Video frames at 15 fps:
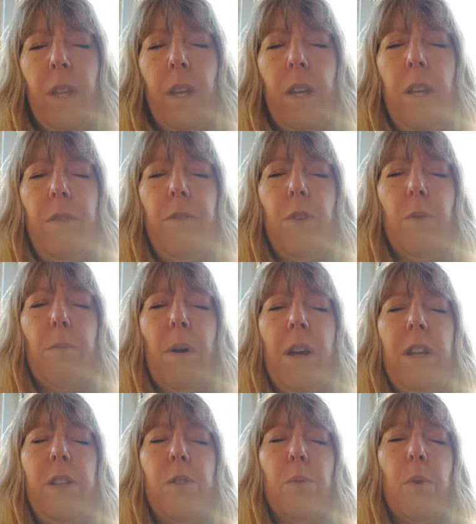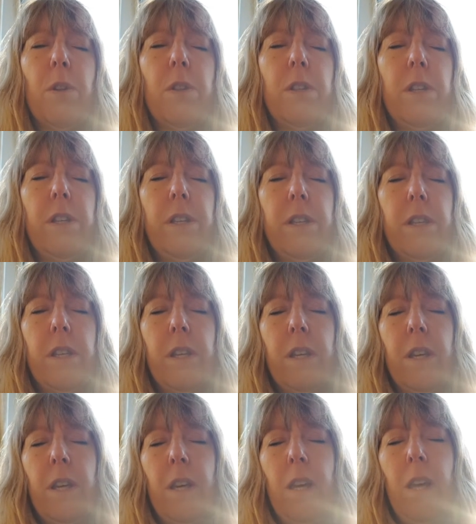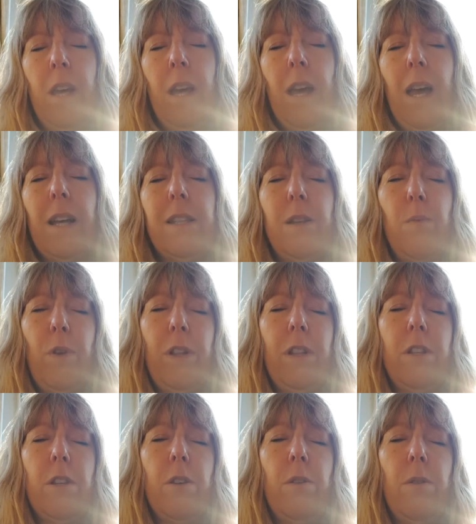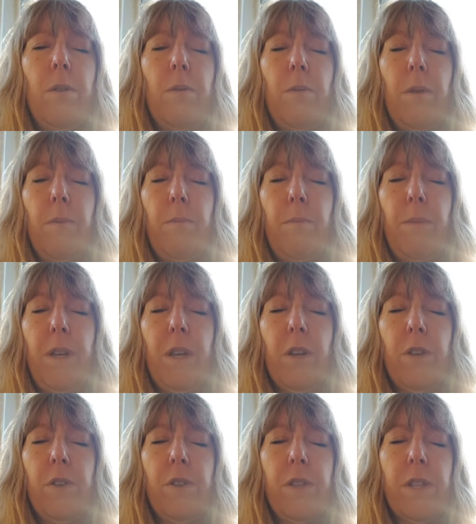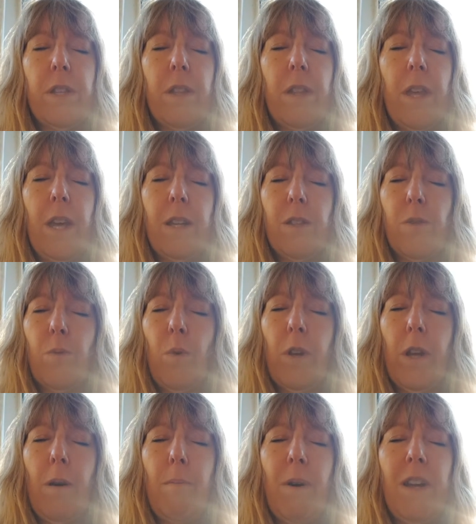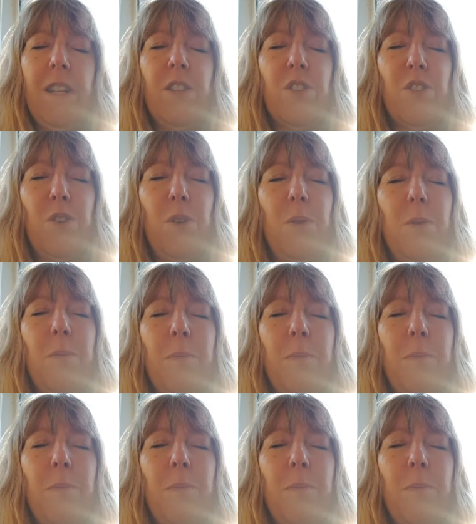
And if your mind wanders, as it will do, because that's what our minds do,